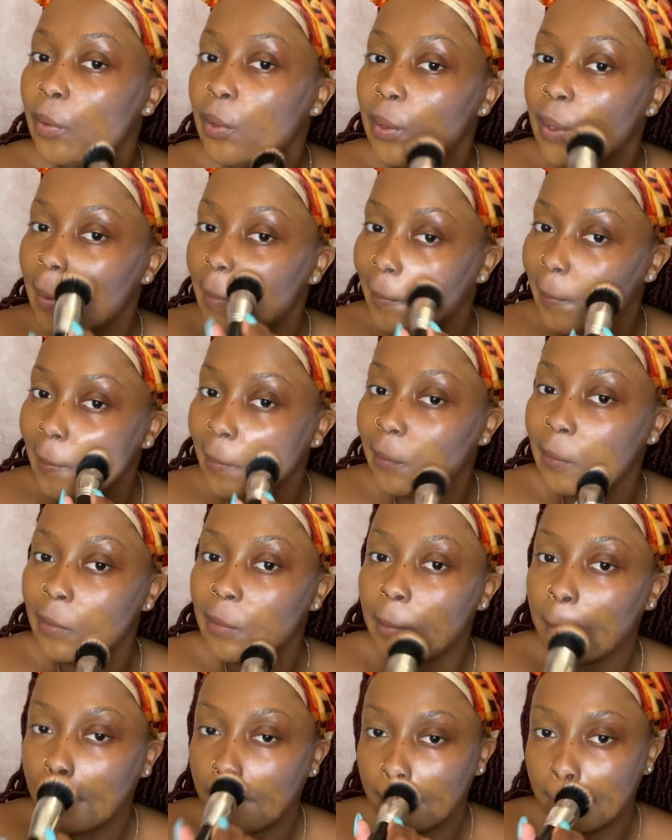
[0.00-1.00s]
And
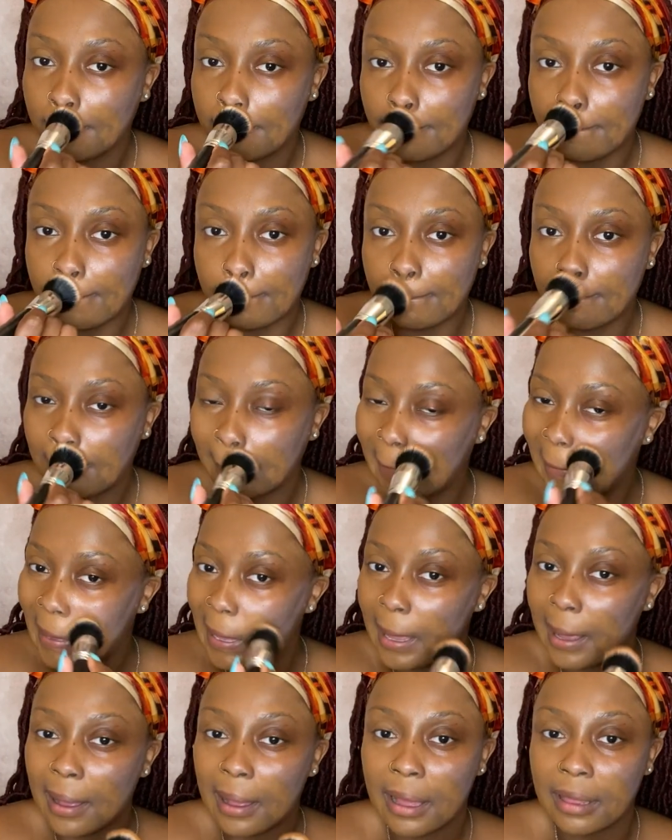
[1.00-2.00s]

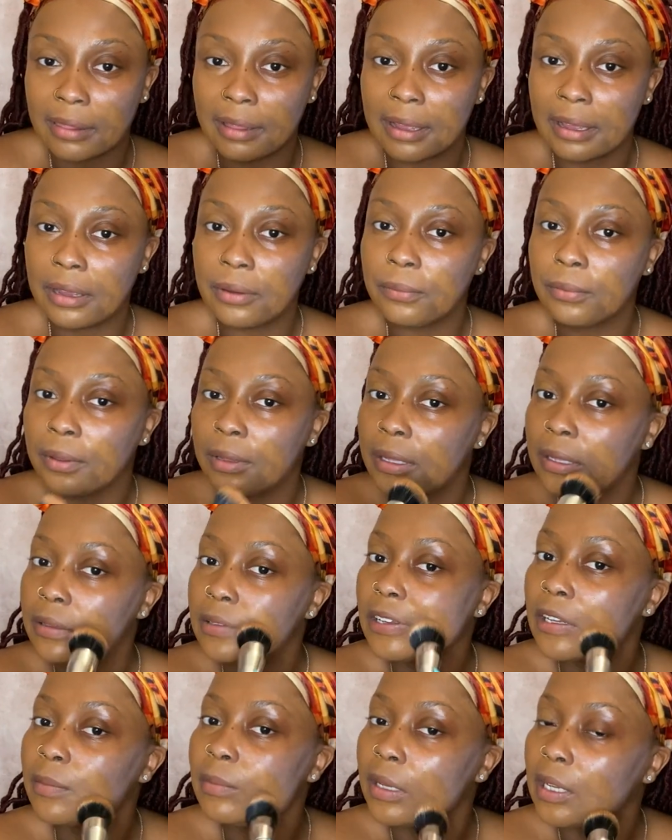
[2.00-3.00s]
yeah, like it really
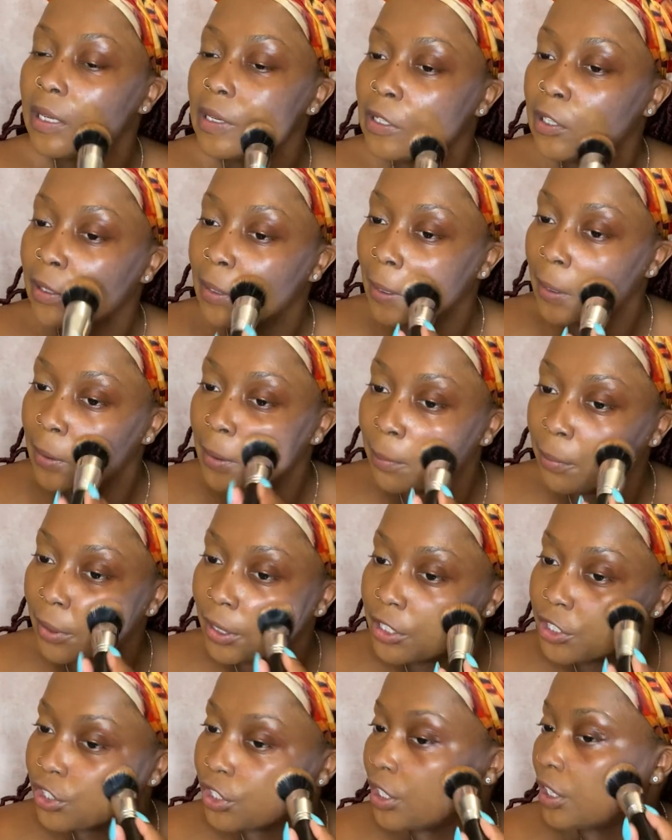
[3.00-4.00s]
took me into
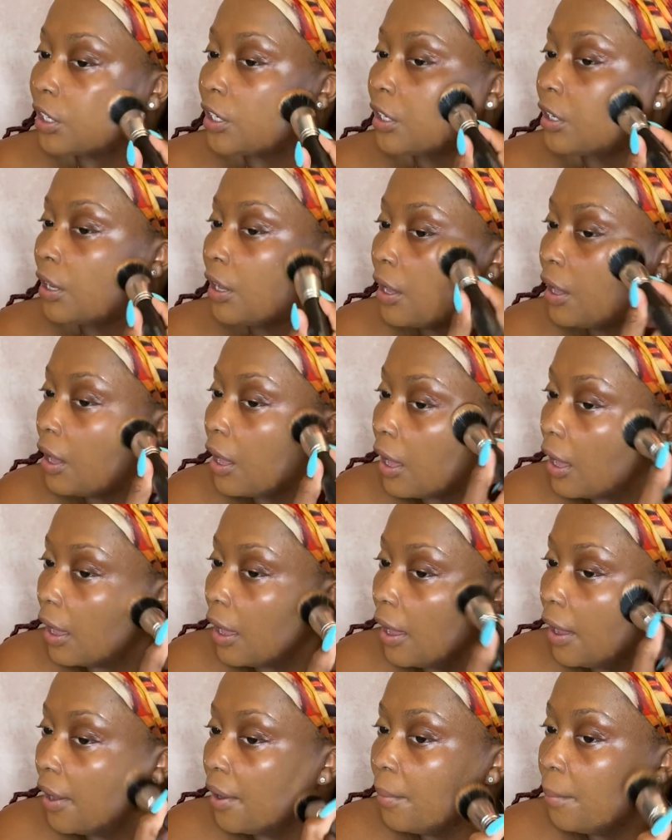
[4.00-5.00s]
depression.
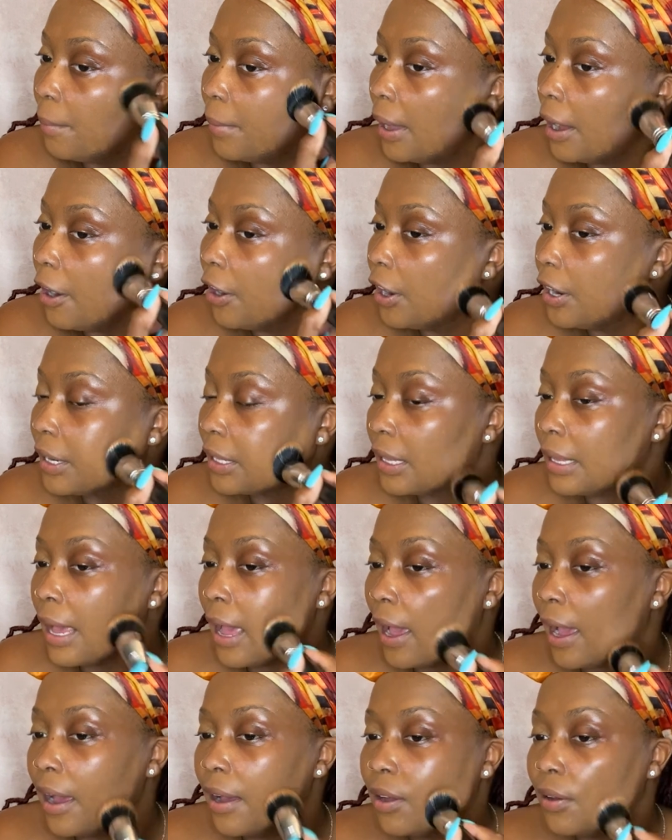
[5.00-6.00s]
I already
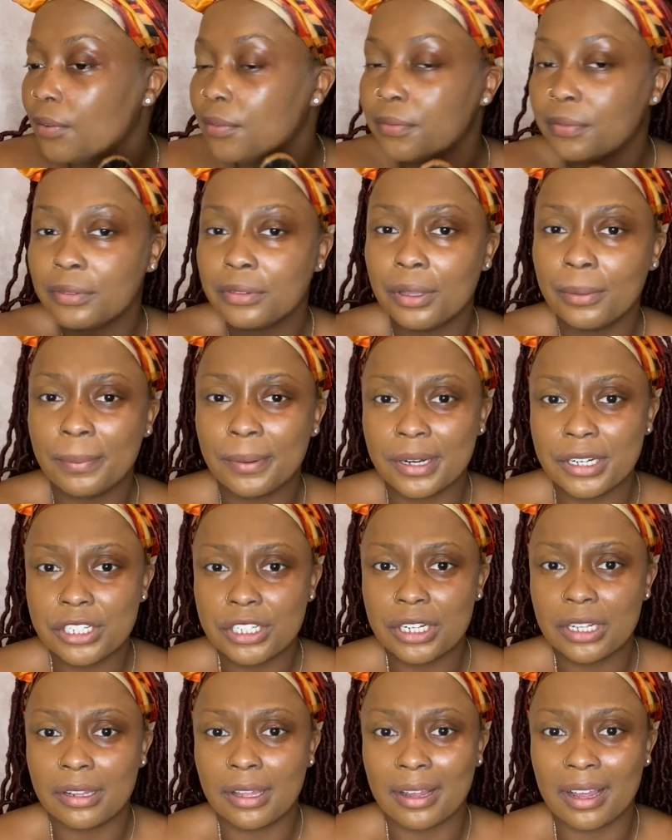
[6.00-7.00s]
have
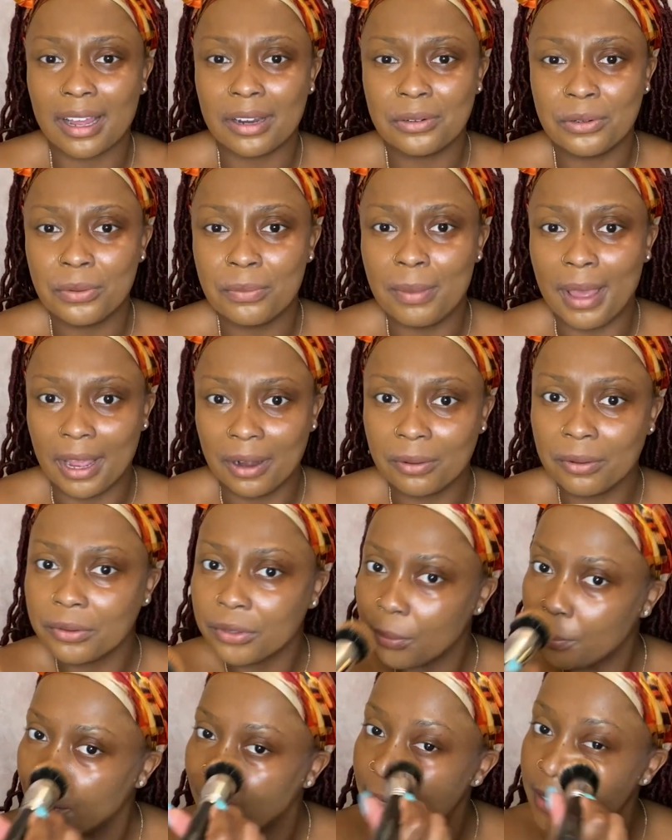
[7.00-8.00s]
depression, like I do battle
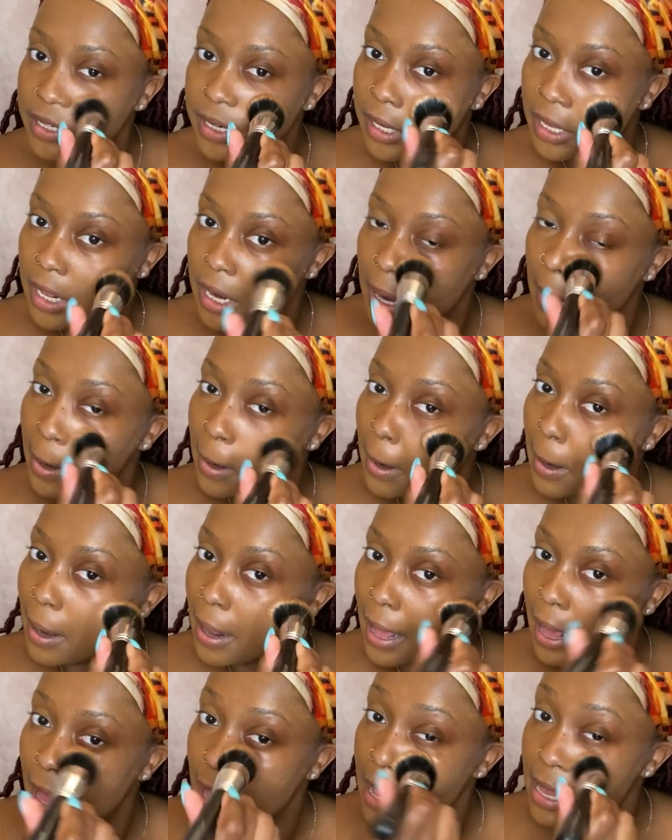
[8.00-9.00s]
depression
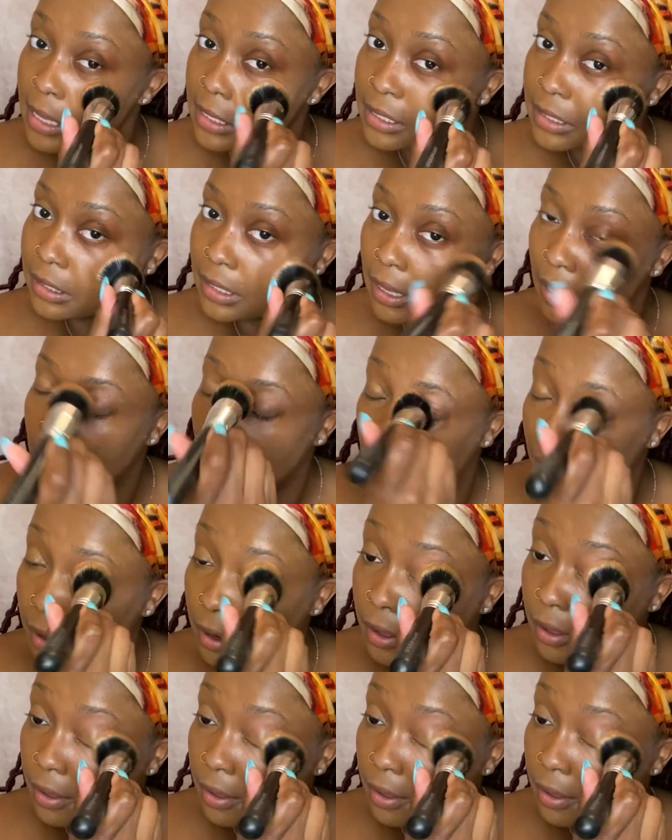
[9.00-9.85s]
as on